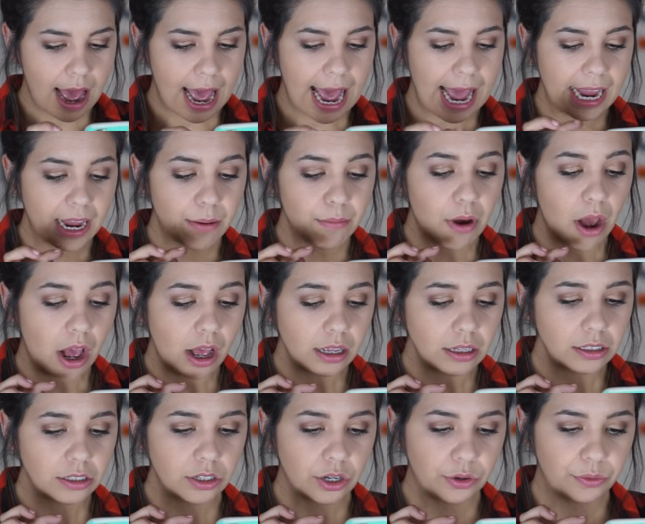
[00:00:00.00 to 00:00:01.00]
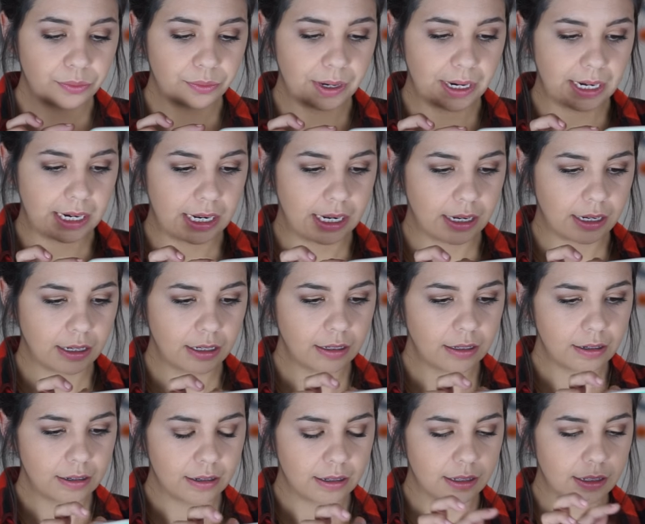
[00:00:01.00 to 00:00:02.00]
I am also
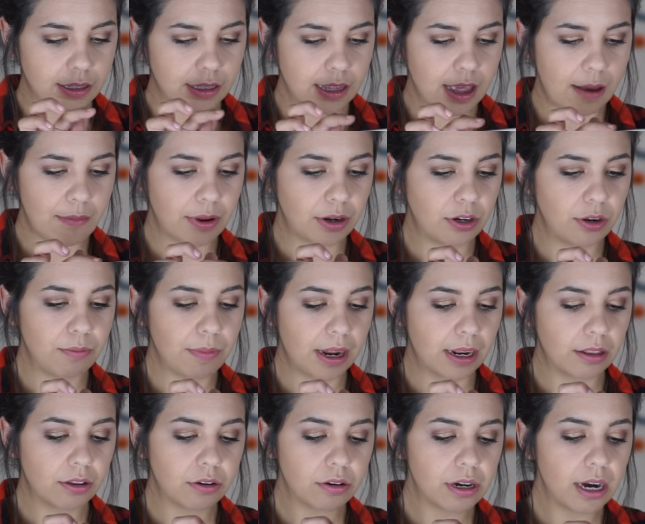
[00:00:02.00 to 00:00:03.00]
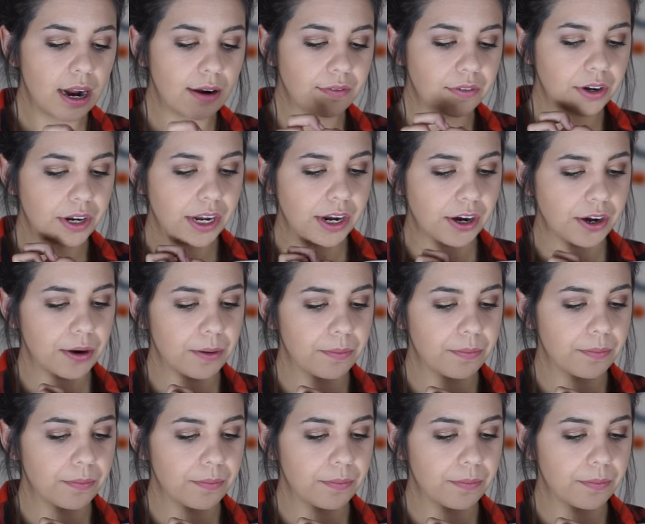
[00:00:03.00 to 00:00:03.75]
reading, i my little cover here,